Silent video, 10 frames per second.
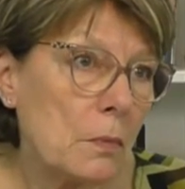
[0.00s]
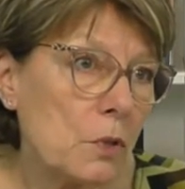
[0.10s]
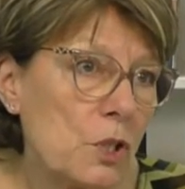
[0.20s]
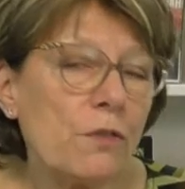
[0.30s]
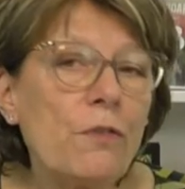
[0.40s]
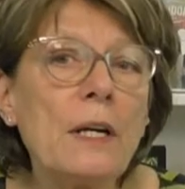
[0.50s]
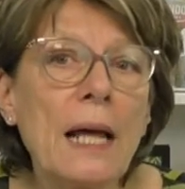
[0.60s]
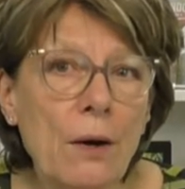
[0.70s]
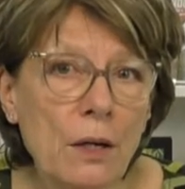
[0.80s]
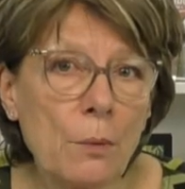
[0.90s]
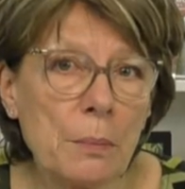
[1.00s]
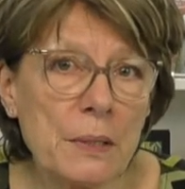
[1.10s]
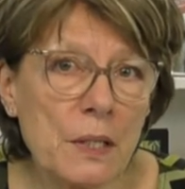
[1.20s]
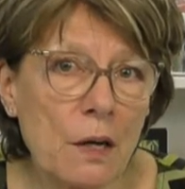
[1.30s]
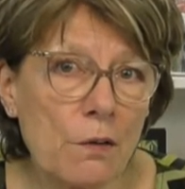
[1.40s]
Just for an hour, can we be
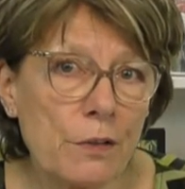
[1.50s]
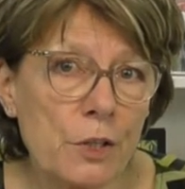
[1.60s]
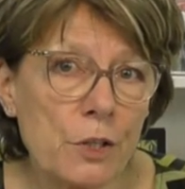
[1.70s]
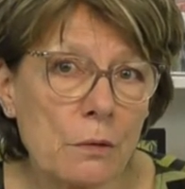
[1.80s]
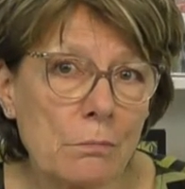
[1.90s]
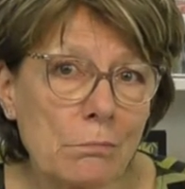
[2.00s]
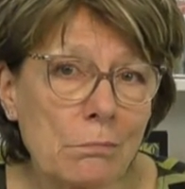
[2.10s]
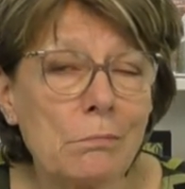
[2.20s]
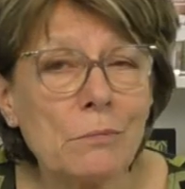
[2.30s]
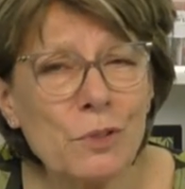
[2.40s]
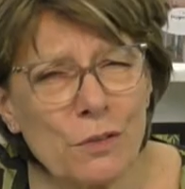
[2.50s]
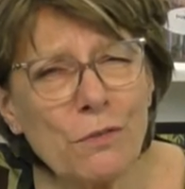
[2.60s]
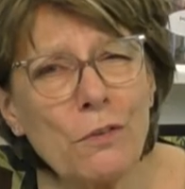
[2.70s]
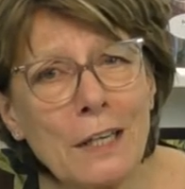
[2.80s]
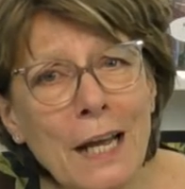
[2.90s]
selfish? Just
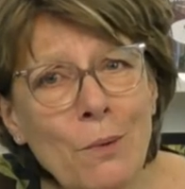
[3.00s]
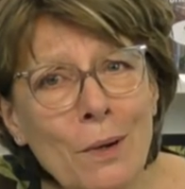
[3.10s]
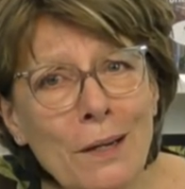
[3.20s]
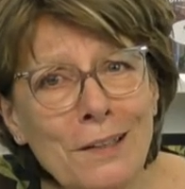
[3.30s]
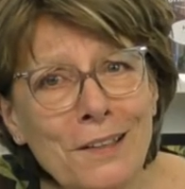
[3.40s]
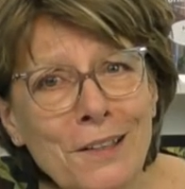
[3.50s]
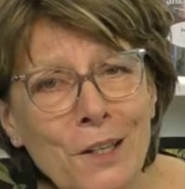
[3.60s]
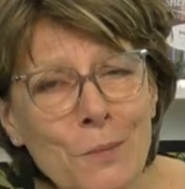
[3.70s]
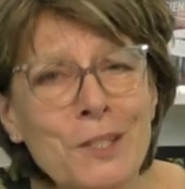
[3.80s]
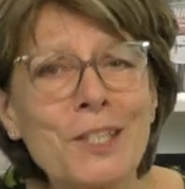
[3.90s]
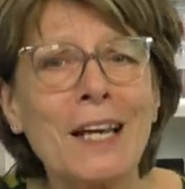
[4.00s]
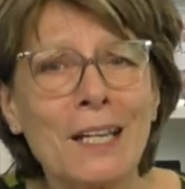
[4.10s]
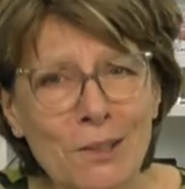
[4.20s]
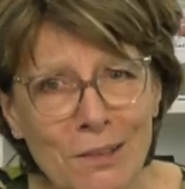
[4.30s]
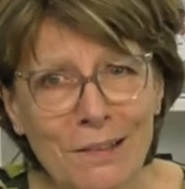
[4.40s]
for an hour, can we
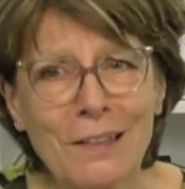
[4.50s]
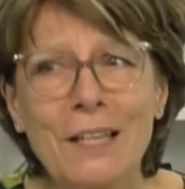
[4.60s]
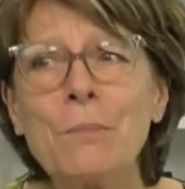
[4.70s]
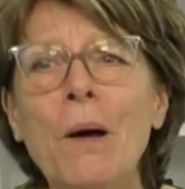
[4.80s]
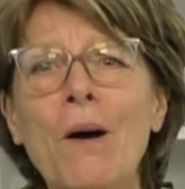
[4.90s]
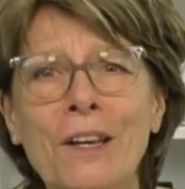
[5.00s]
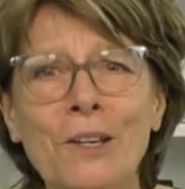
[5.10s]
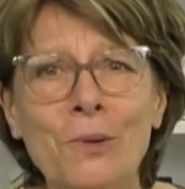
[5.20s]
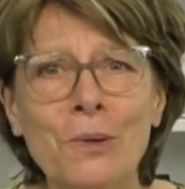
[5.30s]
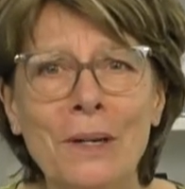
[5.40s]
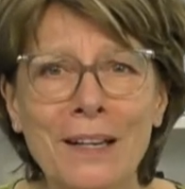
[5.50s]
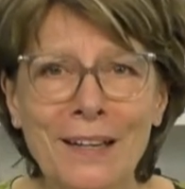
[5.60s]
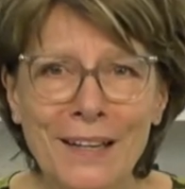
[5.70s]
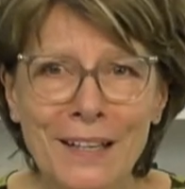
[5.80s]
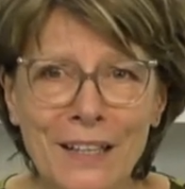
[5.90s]
say, let's park it all?
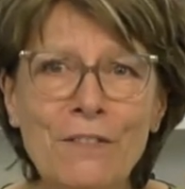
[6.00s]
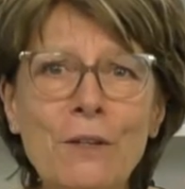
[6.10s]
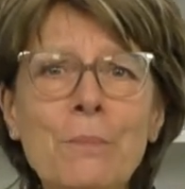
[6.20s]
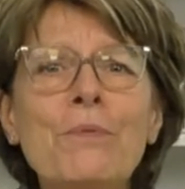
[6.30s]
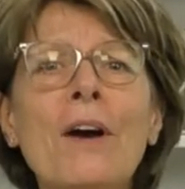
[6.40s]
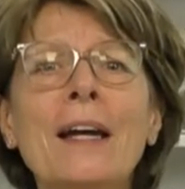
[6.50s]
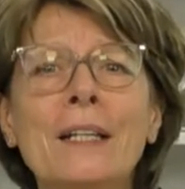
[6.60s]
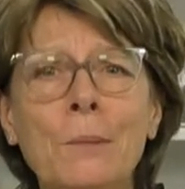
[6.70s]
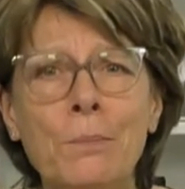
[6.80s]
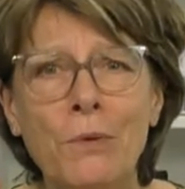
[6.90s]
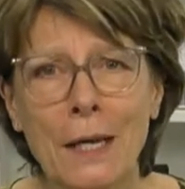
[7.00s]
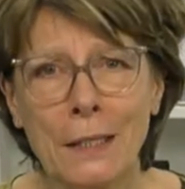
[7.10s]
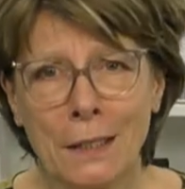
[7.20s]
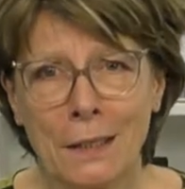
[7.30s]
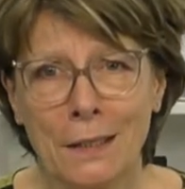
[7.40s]
Give your brain a
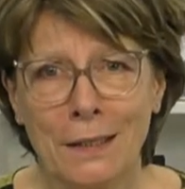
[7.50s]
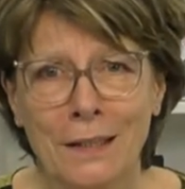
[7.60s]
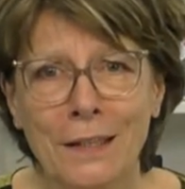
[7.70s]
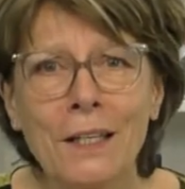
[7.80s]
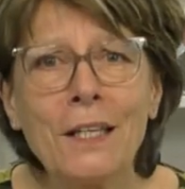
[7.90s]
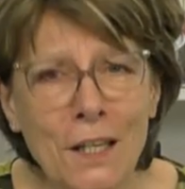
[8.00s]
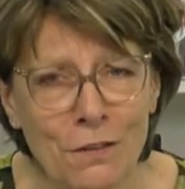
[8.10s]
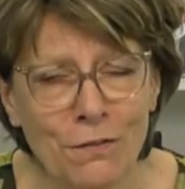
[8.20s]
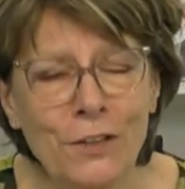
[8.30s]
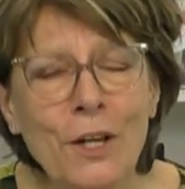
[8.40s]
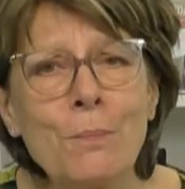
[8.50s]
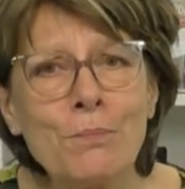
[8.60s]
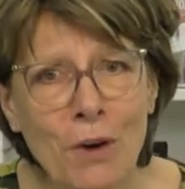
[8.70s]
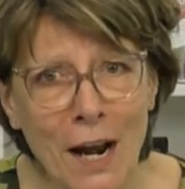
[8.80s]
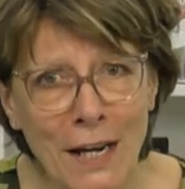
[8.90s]
break. Give your
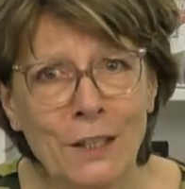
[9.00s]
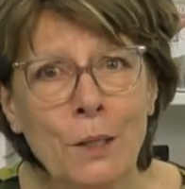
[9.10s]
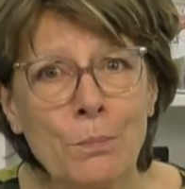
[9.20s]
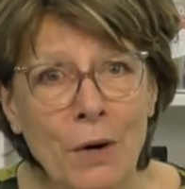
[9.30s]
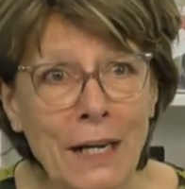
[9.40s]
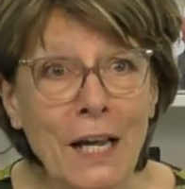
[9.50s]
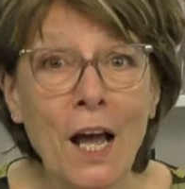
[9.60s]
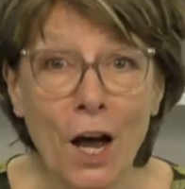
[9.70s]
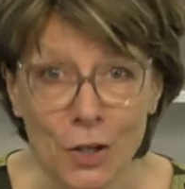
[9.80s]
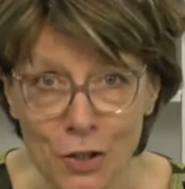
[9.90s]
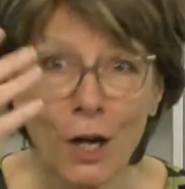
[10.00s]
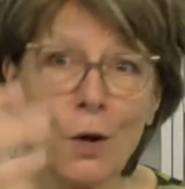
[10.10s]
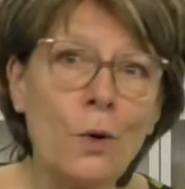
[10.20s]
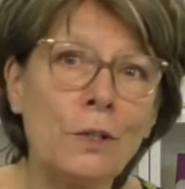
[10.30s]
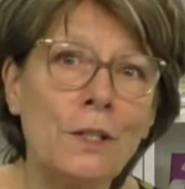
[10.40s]
brain a break. I should
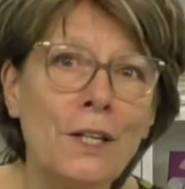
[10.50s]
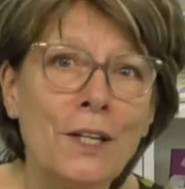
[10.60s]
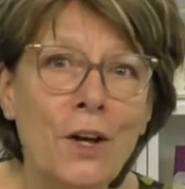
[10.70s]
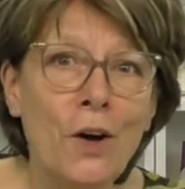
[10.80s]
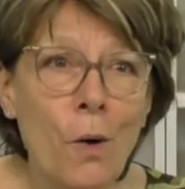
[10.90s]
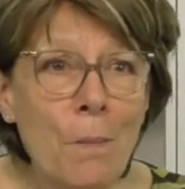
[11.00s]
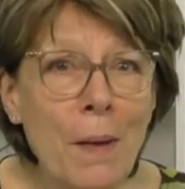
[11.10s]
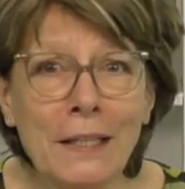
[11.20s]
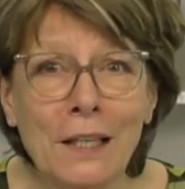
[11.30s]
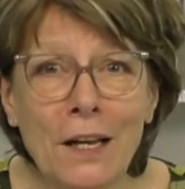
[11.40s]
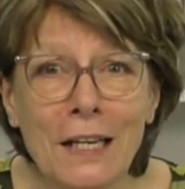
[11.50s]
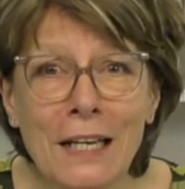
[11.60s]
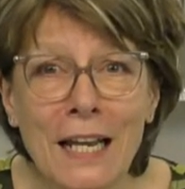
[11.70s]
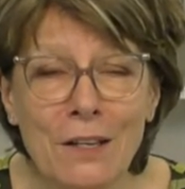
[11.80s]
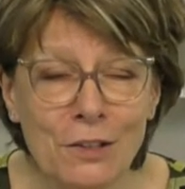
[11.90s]
go on on main. La,
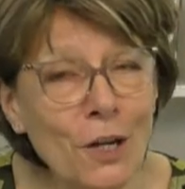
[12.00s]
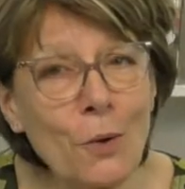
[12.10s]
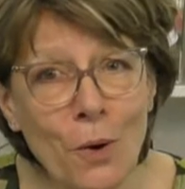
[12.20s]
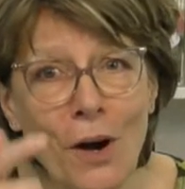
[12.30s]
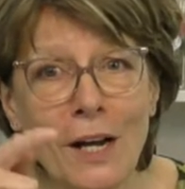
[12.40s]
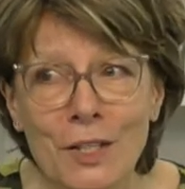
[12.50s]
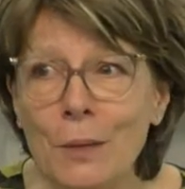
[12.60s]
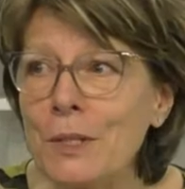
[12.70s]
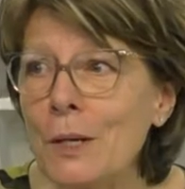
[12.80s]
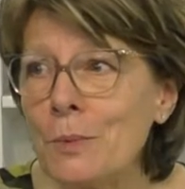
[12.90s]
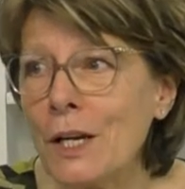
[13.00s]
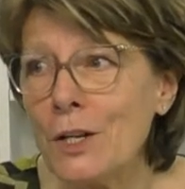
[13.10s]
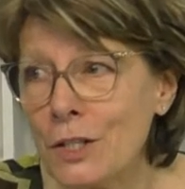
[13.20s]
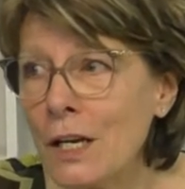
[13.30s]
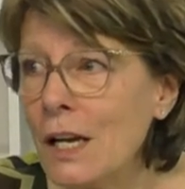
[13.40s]
la, you know what? I sometimes say
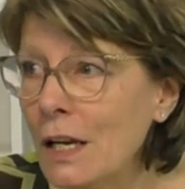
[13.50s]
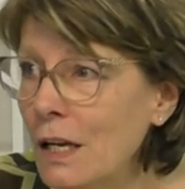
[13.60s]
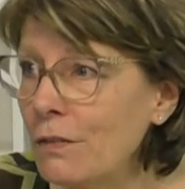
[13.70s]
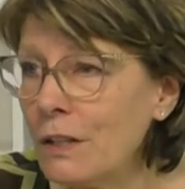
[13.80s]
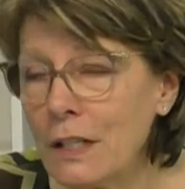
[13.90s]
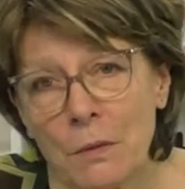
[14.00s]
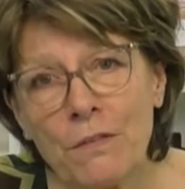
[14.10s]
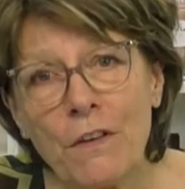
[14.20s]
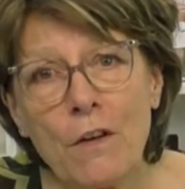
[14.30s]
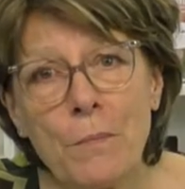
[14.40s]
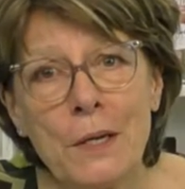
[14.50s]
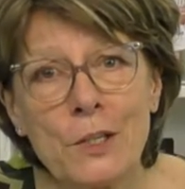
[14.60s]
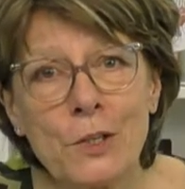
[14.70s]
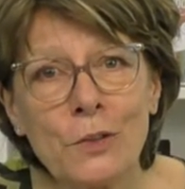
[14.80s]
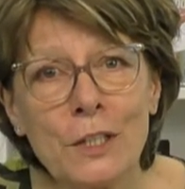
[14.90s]
I should. If they give me five
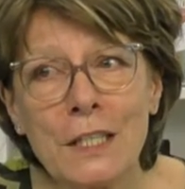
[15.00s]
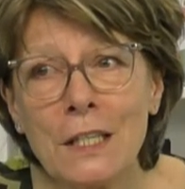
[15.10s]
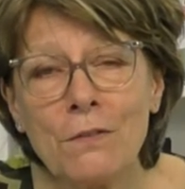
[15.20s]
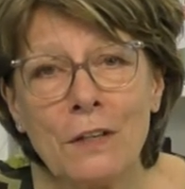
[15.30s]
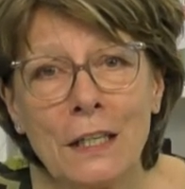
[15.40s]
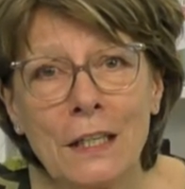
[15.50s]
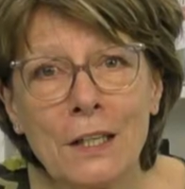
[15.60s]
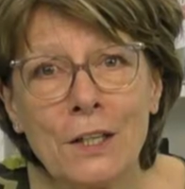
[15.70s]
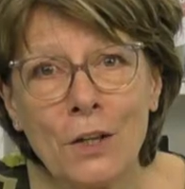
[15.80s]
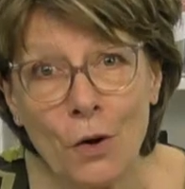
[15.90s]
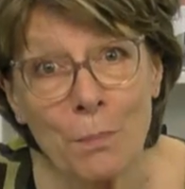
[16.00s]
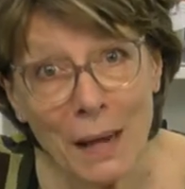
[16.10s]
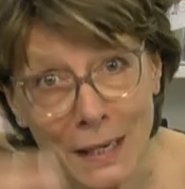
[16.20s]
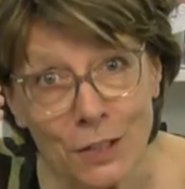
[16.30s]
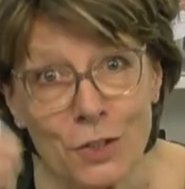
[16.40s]
minutes on the TV, on
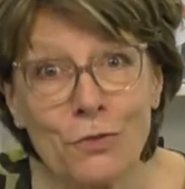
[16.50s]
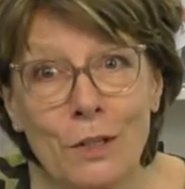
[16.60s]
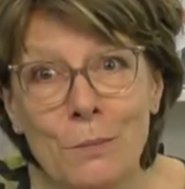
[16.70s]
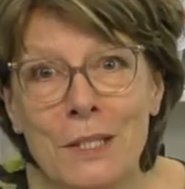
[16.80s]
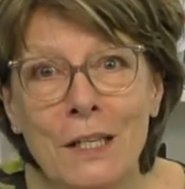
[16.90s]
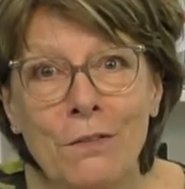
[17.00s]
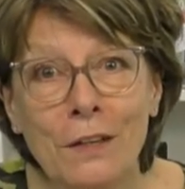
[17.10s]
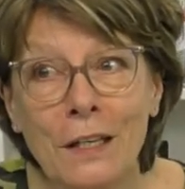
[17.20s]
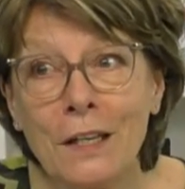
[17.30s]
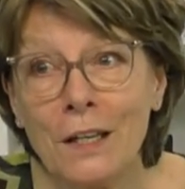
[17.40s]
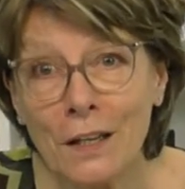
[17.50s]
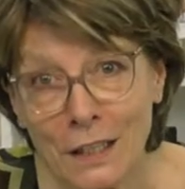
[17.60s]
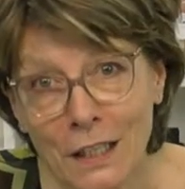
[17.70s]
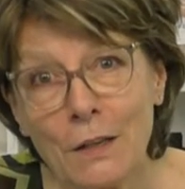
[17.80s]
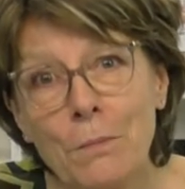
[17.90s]
mainstream TV, like,
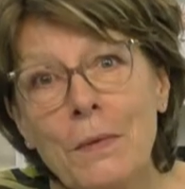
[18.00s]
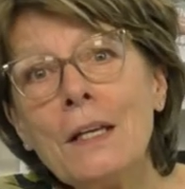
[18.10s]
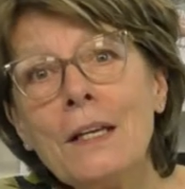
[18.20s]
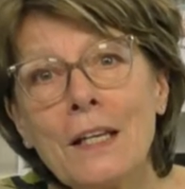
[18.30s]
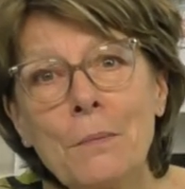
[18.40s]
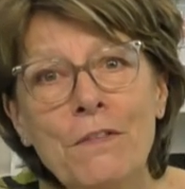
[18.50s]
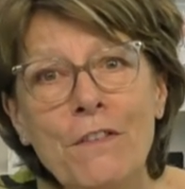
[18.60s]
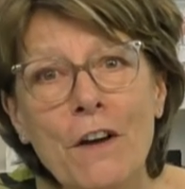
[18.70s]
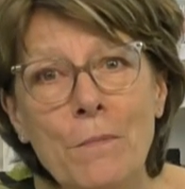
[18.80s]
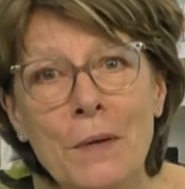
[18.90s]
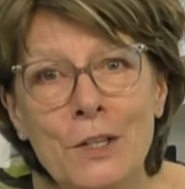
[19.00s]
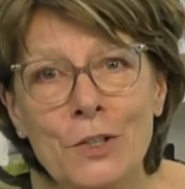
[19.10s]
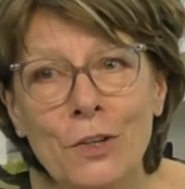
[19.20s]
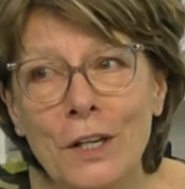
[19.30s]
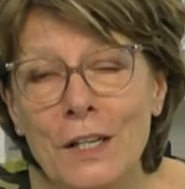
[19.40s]
give me give me five
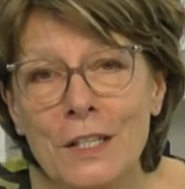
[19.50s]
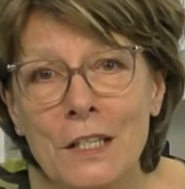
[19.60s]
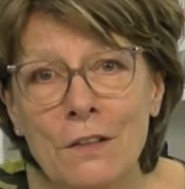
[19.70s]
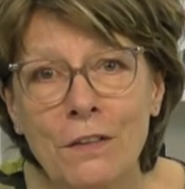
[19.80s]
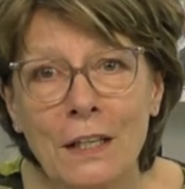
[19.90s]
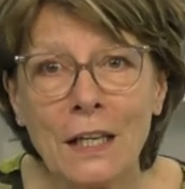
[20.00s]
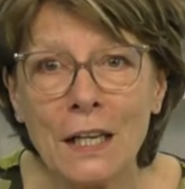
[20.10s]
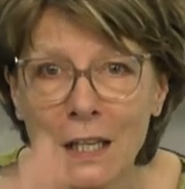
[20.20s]
minutes on ITV.